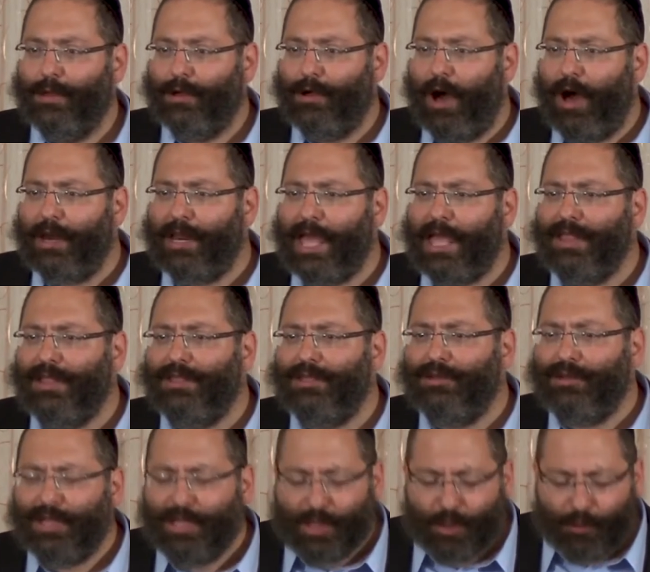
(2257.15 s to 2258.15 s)
God
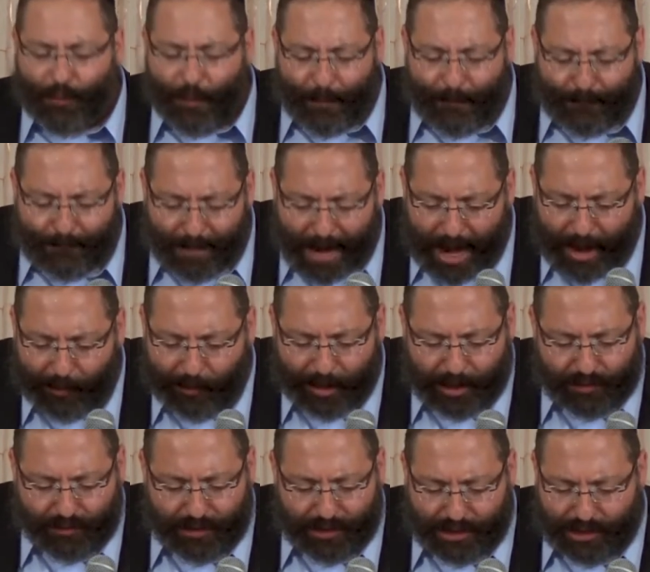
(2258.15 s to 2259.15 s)
entered into a
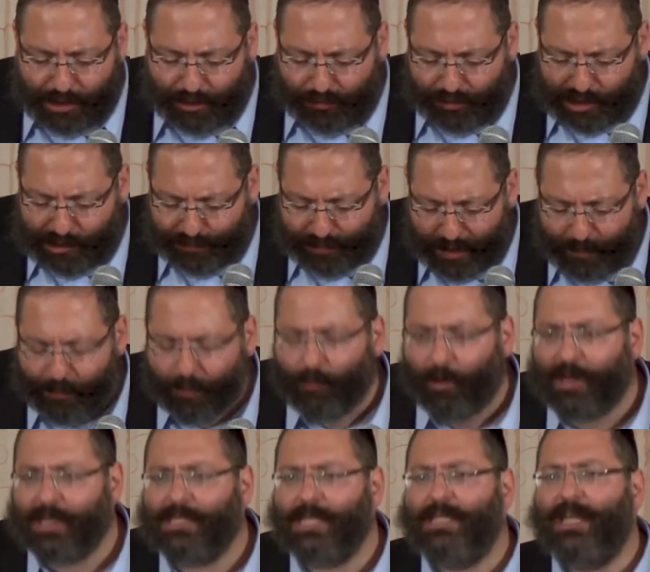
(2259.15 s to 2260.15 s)
marriage with the Jewish people.
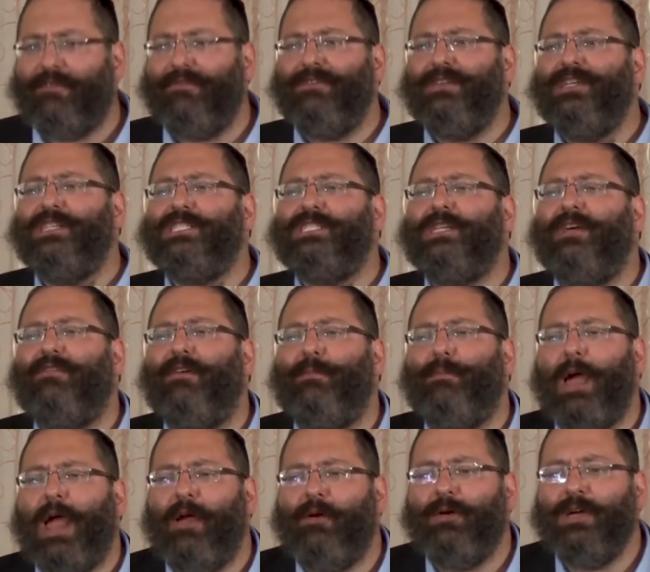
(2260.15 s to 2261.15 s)
What is the definition of a
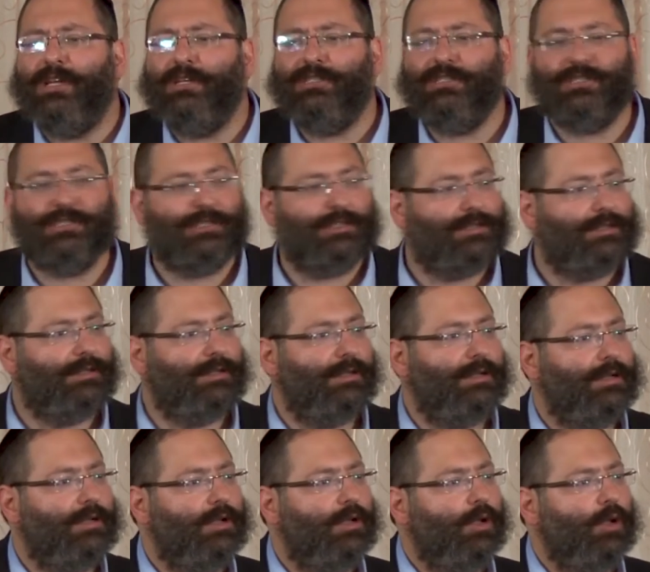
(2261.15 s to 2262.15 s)
marriage?
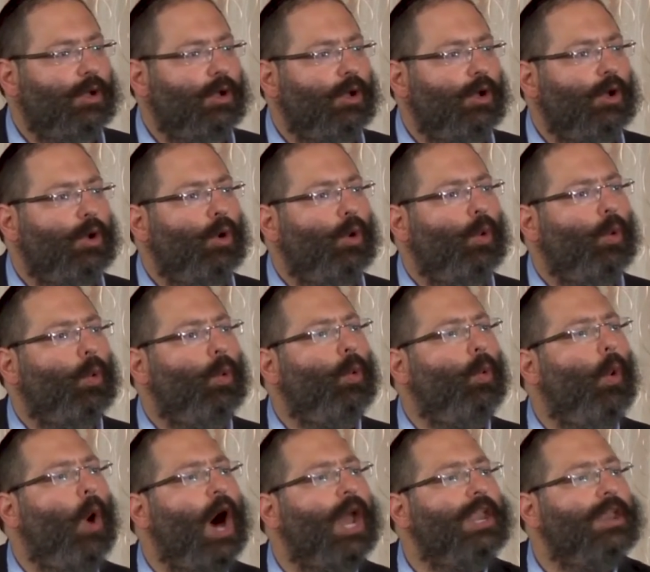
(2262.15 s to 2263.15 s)

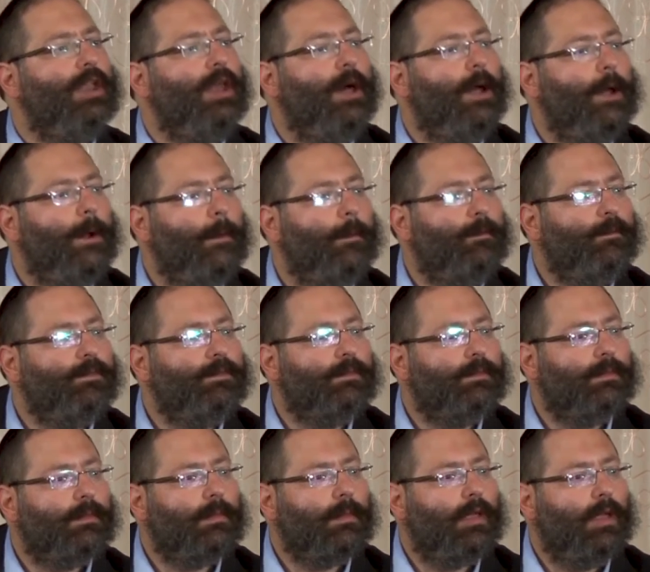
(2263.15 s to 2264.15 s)
One.
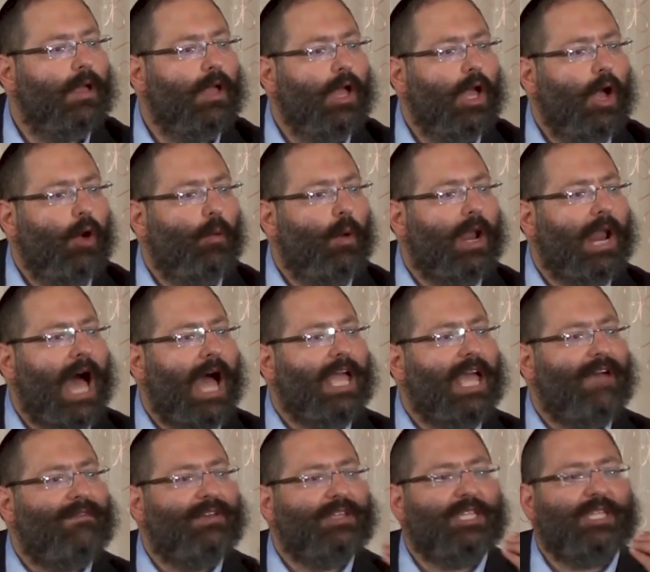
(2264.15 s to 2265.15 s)
When I
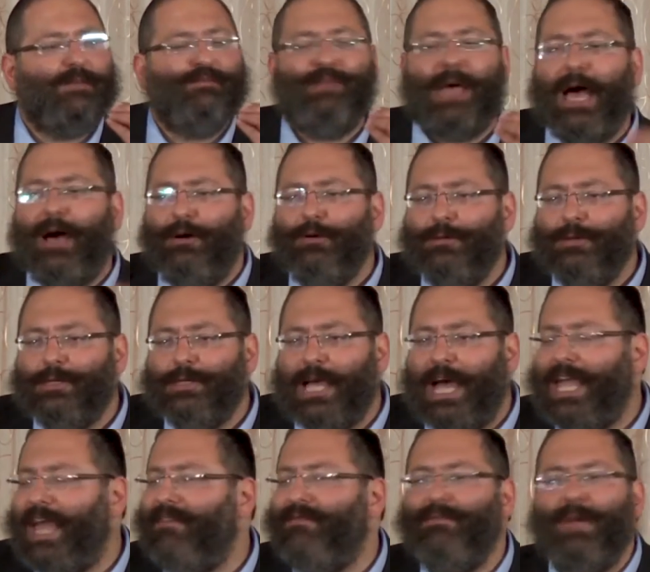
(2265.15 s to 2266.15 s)
have a spouse,
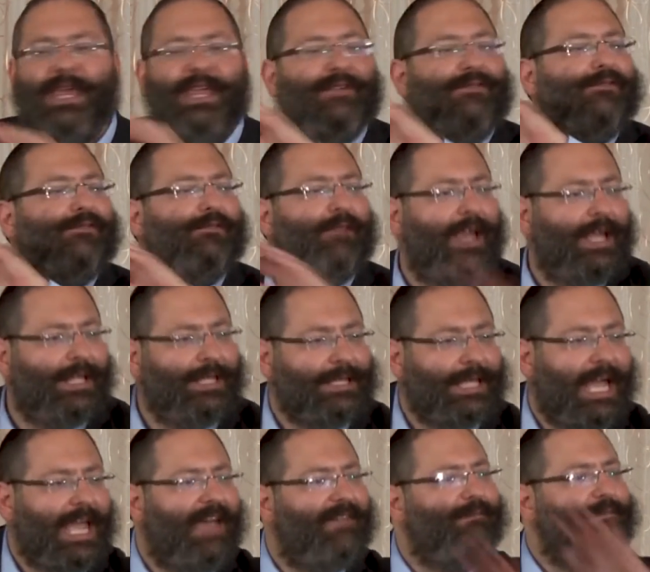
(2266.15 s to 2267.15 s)
I have many friends,
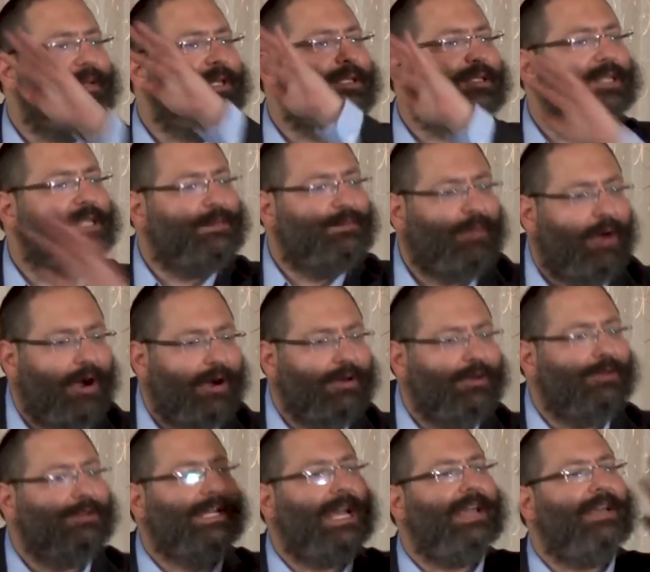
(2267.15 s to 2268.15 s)
I have business
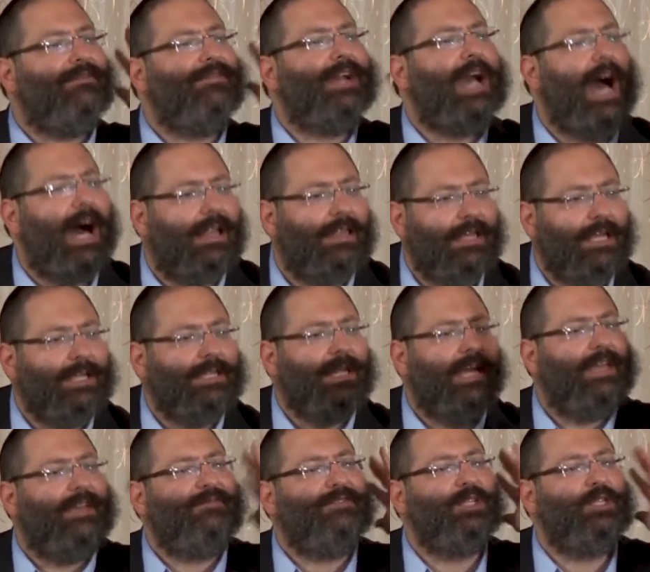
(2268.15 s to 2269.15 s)
partners, I have colleagues,
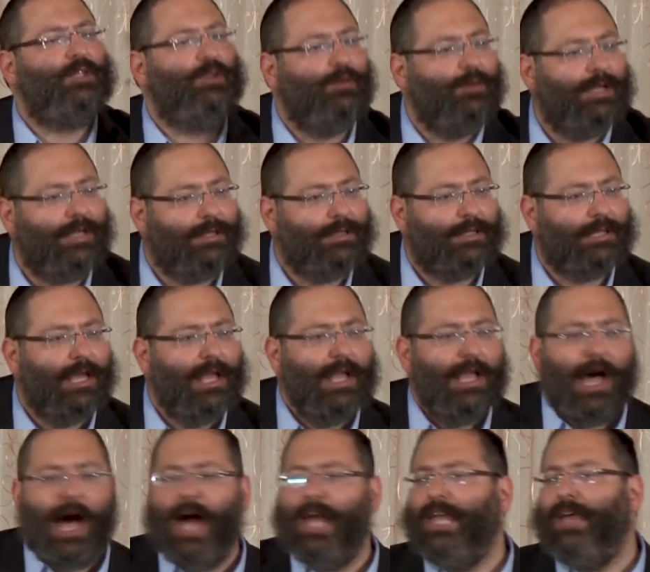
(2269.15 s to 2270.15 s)
I have students,
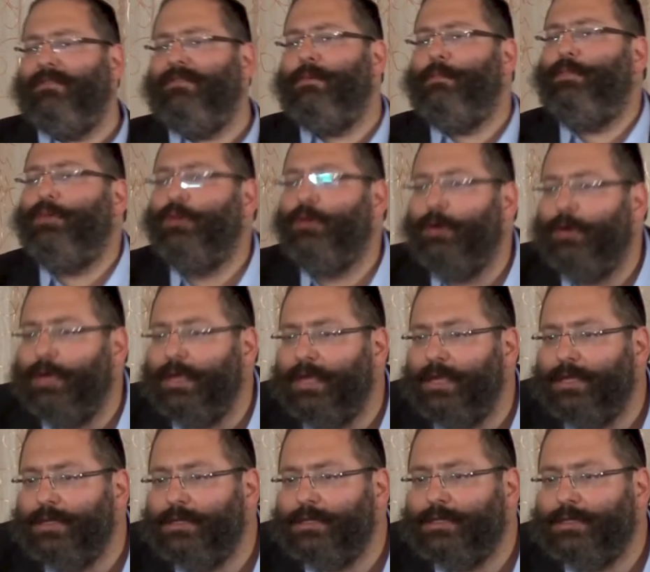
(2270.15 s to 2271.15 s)
I have
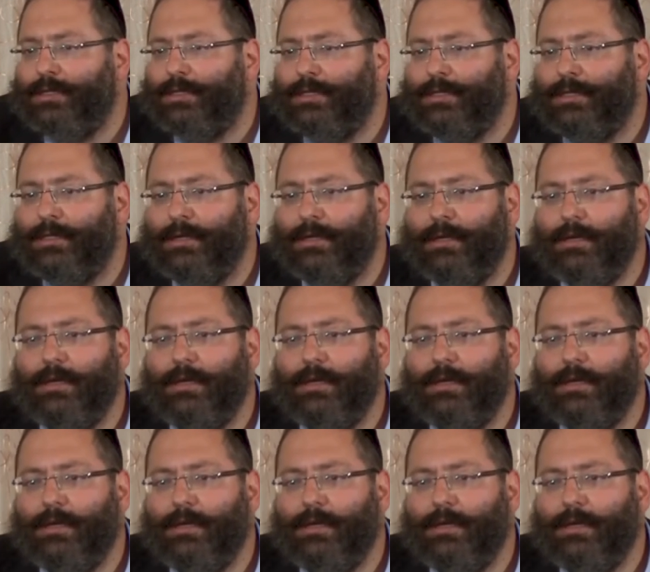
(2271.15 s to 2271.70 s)
employees.